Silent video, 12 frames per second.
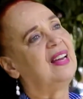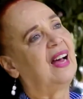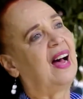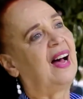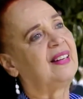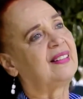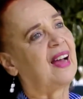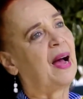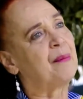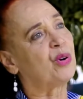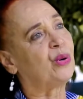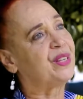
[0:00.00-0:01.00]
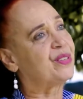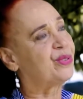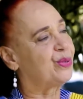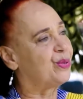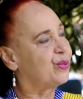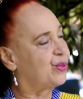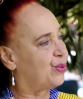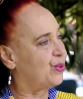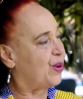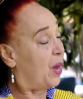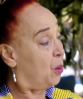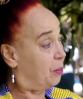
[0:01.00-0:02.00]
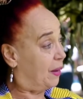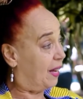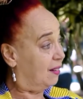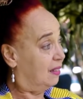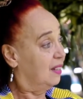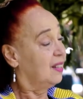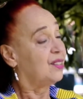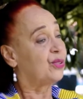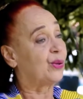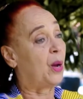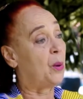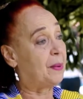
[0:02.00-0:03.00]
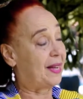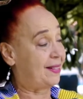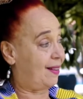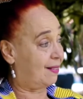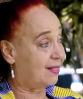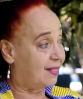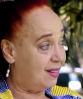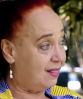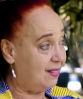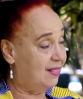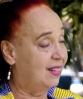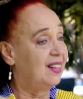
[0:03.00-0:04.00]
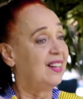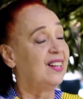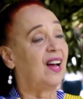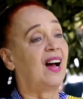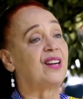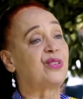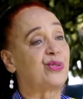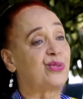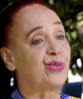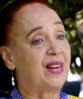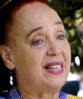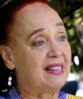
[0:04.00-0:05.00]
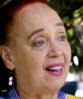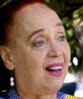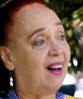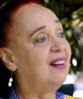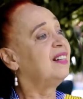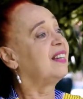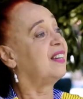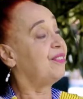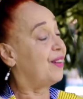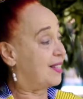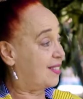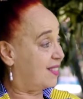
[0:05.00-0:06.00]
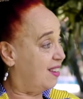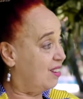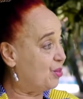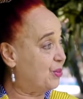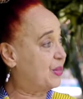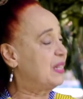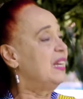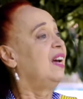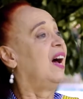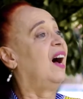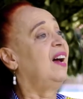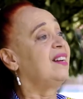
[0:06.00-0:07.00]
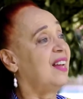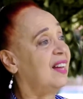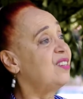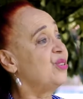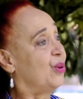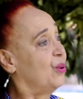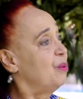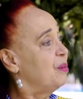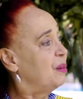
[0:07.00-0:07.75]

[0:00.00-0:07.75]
And I'm going to help her succeed, to train her, give her skills, and you know,